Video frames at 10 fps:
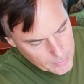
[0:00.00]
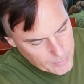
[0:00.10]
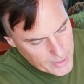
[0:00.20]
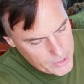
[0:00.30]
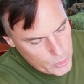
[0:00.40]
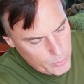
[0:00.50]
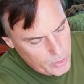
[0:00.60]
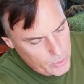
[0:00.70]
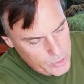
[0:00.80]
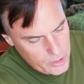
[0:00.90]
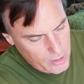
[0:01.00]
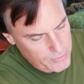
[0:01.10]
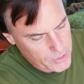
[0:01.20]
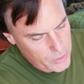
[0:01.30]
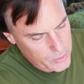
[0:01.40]
That super glue stuff
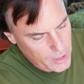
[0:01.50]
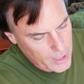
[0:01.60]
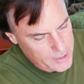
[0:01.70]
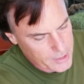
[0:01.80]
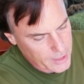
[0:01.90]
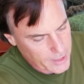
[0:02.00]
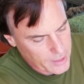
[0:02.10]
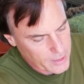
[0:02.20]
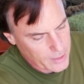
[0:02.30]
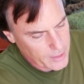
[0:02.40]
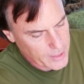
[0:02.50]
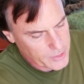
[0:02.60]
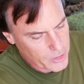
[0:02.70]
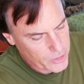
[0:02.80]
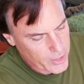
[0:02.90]
is so toxic. It
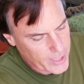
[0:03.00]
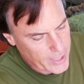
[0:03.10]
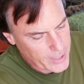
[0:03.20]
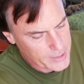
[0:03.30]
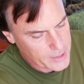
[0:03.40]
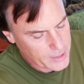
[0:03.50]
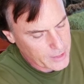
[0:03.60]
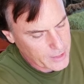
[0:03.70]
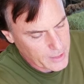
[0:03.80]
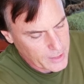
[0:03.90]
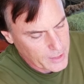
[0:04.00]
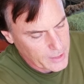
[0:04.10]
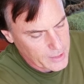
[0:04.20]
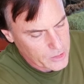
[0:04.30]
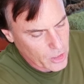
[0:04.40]
gets on your hands and
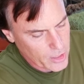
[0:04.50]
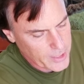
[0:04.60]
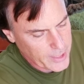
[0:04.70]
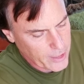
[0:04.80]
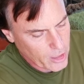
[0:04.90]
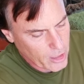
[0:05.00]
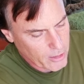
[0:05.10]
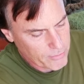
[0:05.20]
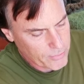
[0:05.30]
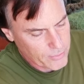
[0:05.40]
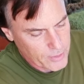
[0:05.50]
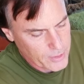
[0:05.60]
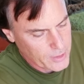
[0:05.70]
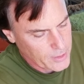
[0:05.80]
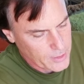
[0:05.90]
it's hard to get off.
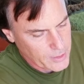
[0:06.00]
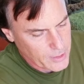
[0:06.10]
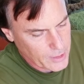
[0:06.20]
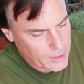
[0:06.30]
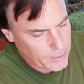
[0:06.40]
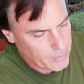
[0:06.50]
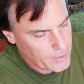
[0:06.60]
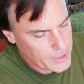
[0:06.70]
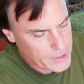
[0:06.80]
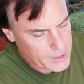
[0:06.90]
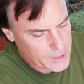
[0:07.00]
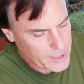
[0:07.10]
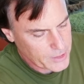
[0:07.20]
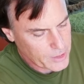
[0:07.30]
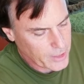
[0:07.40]
This is
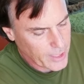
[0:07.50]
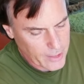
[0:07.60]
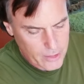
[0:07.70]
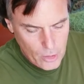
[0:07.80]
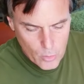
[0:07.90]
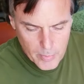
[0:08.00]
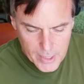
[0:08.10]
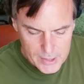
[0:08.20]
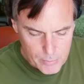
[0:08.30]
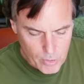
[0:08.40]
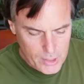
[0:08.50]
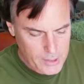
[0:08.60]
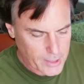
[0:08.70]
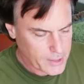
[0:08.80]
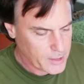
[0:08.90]
essentially a no-mess
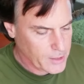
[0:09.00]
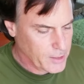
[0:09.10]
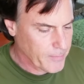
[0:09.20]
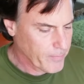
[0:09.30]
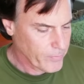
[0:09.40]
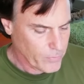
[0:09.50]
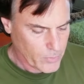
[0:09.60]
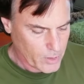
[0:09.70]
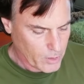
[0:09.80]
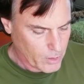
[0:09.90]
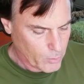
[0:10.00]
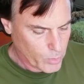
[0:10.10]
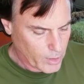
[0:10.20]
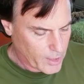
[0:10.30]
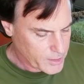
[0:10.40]
process
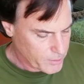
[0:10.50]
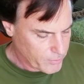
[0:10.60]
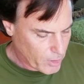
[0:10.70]
with lots of